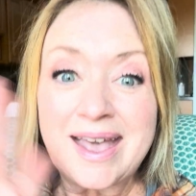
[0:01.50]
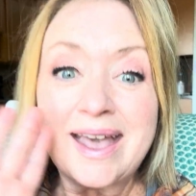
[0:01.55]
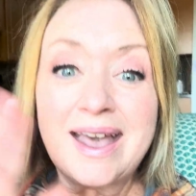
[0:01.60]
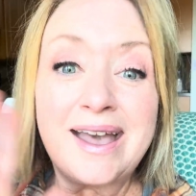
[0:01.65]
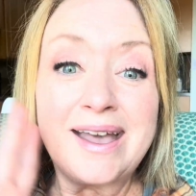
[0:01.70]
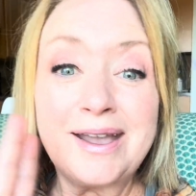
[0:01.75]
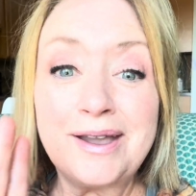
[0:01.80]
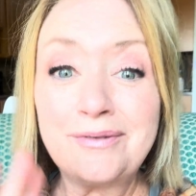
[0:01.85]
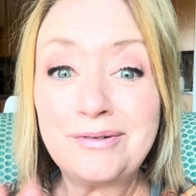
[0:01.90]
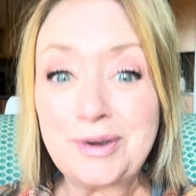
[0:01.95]

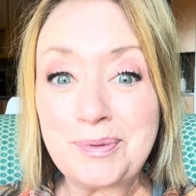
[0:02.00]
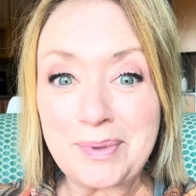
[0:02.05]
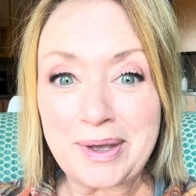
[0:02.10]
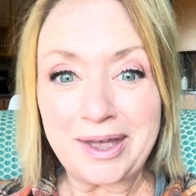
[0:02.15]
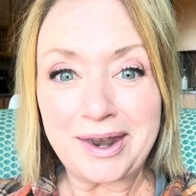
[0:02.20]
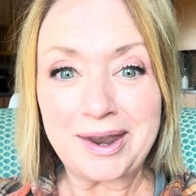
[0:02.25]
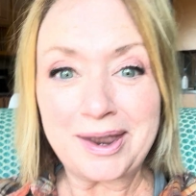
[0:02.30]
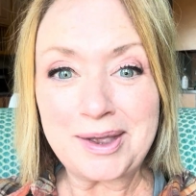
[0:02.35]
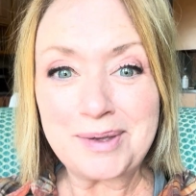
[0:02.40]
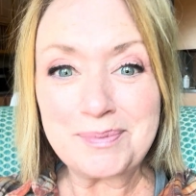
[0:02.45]
Hey
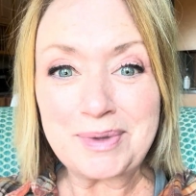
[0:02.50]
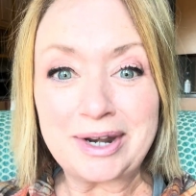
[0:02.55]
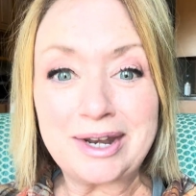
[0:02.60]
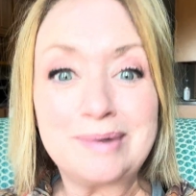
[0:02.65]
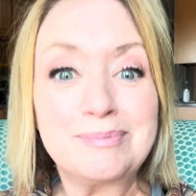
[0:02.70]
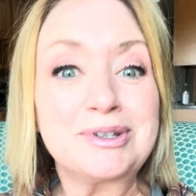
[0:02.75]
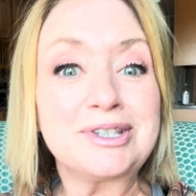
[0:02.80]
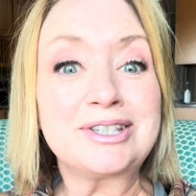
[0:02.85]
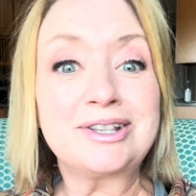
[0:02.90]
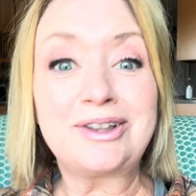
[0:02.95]
everybody, my name
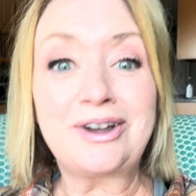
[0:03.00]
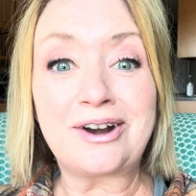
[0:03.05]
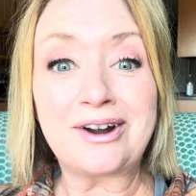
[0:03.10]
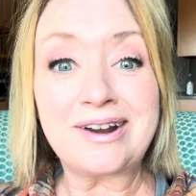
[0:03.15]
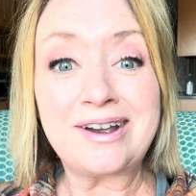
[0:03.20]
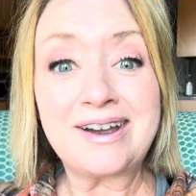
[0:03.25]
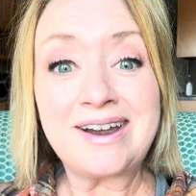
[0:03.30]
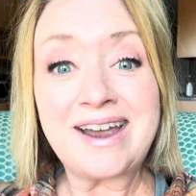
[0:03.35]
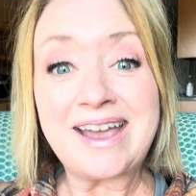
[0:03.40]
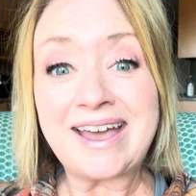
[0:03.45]
is
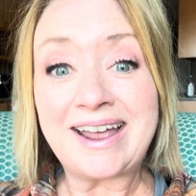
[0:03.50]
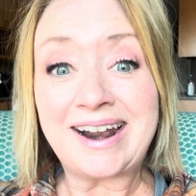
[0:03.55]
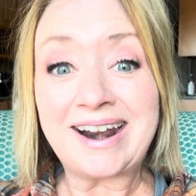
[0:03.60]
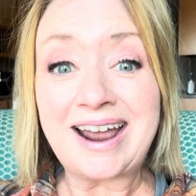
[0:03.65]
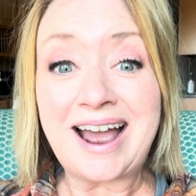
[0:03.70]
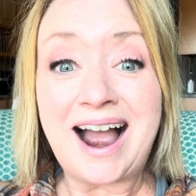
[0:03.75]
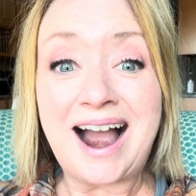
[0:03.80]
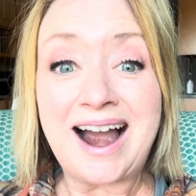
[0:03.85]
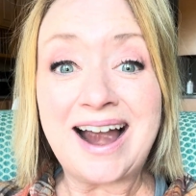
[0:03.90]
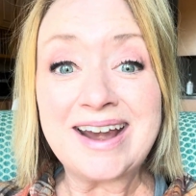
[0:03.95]
Laura and
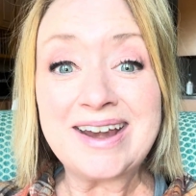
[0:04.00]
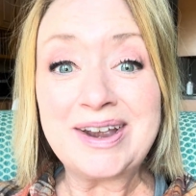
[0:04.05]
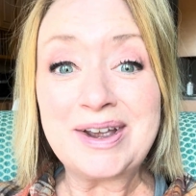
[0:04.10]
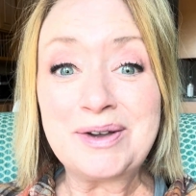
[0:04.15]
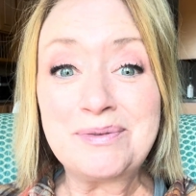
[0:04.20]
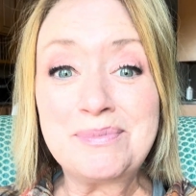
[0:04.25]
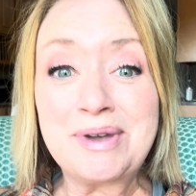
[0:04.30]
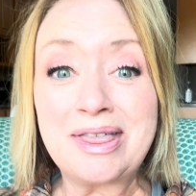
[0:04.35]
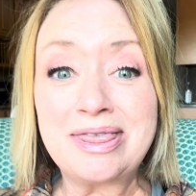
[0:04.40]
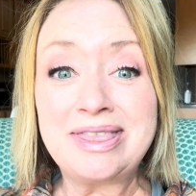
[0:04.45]
I
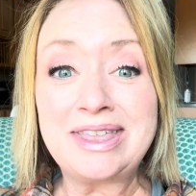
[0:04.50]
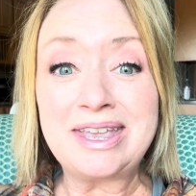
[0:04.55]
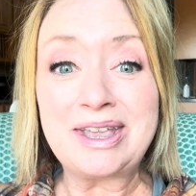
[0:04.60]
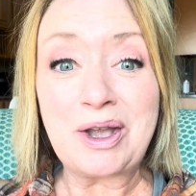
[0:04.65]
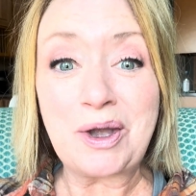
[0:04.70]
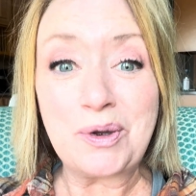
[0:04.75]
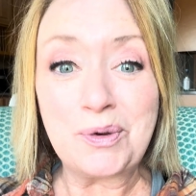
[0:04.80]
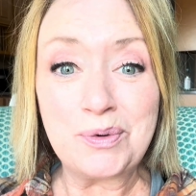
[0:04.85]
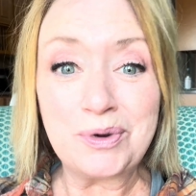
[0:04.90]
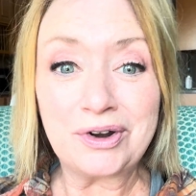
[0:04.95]
am the
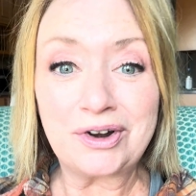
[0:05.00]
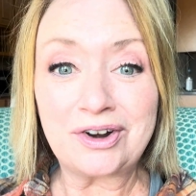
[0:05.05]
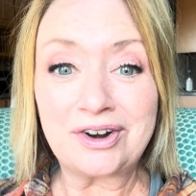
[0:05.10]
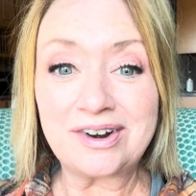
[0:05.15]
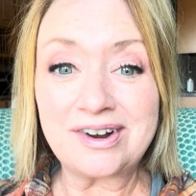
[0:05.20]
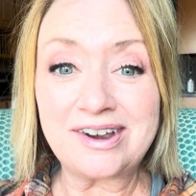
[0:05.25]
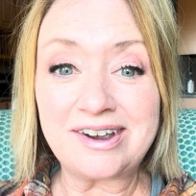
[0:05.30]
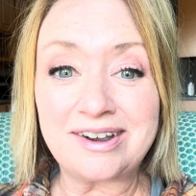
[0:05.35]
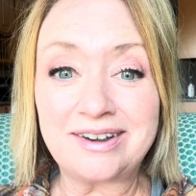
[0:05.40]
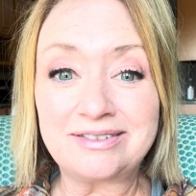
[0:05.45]
owner
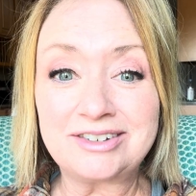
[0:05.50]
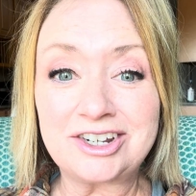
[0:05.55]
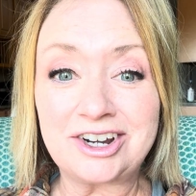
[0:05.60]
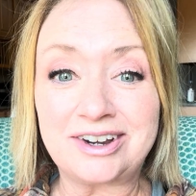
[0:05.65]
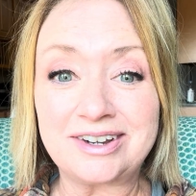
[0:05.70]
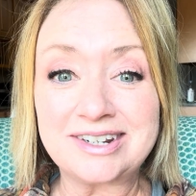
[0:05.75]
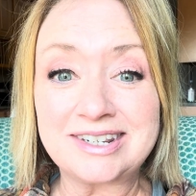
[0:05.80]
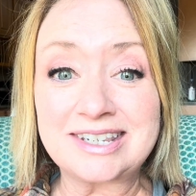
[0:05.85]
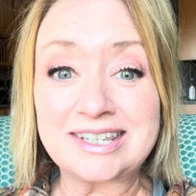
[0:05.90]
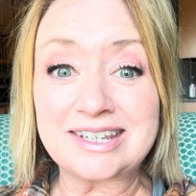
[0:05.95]
of
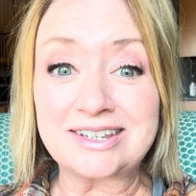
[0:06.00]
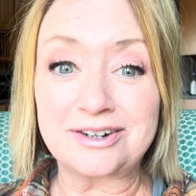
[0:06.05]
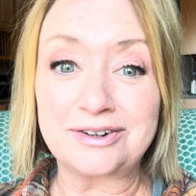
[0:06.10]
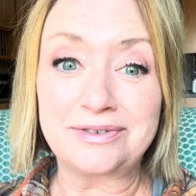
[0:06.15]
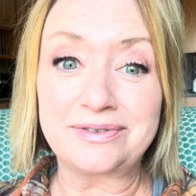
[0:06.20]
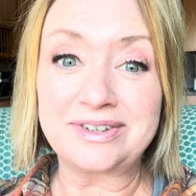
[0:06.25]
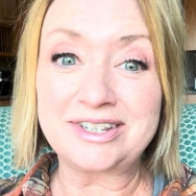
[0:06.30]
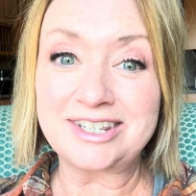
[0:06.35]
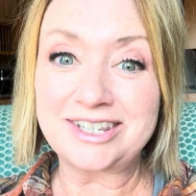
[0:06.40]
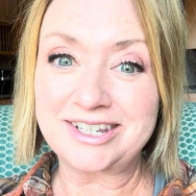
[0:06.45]
Jot and Tittle
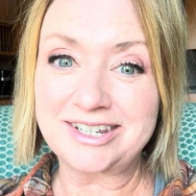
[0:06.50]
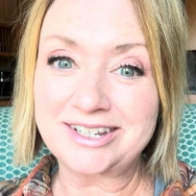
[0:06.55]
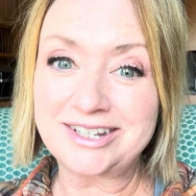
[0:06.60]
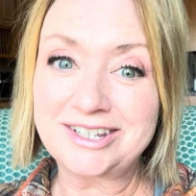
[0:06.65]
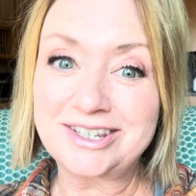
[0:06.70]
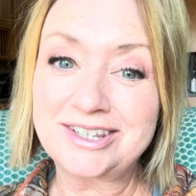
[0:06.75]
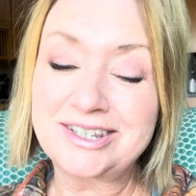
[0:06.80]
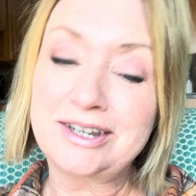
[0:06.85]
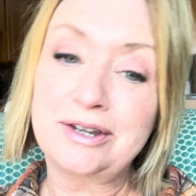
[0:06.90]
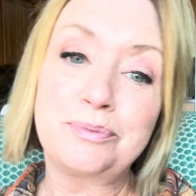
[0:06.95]

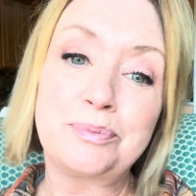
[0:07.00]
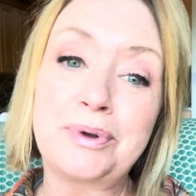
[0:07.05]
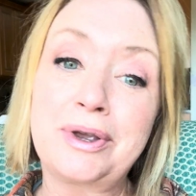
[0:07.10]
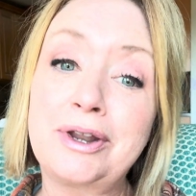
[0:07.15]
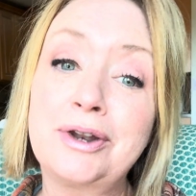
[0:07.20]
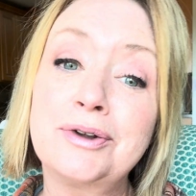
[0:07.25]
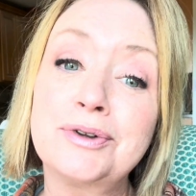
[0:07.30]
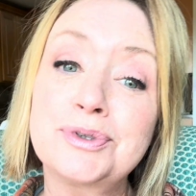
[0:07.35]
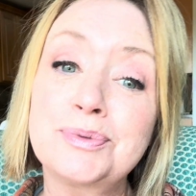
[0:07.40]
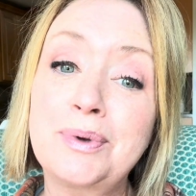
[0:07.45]
Vintage
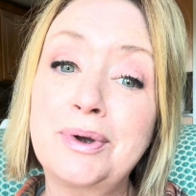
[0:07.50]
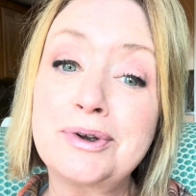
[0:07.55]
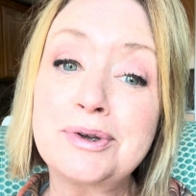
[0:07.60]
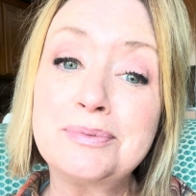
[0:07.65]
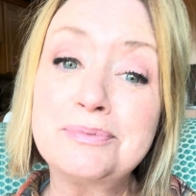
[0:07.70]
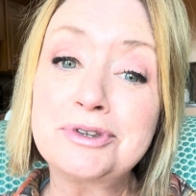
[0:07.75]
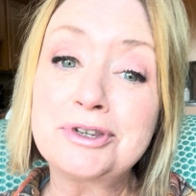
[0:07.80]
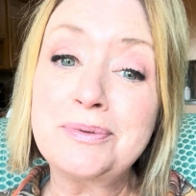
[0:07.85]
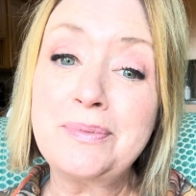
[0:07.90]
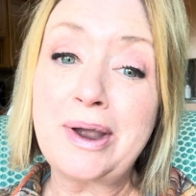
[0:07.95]
Typewriters.
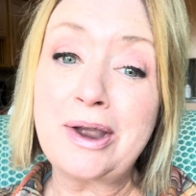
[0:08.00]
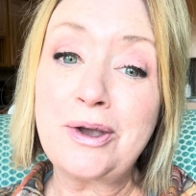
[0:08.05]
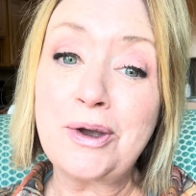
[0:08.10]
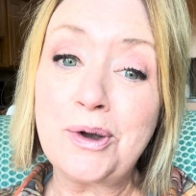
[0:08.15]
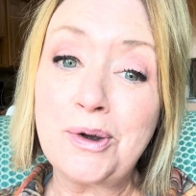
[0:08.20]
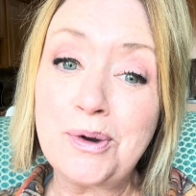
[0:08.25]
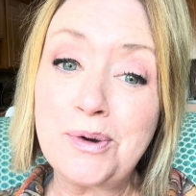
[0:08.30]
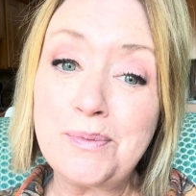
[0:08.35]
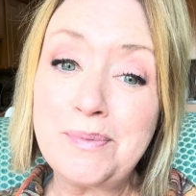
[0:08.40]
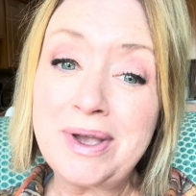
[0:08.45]
Welcome to my
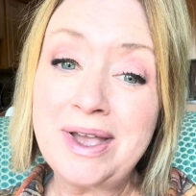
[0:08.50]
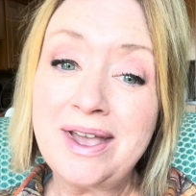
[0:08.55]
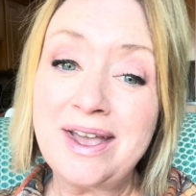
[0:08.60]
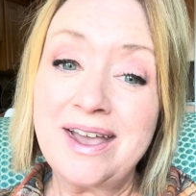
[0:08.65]
home.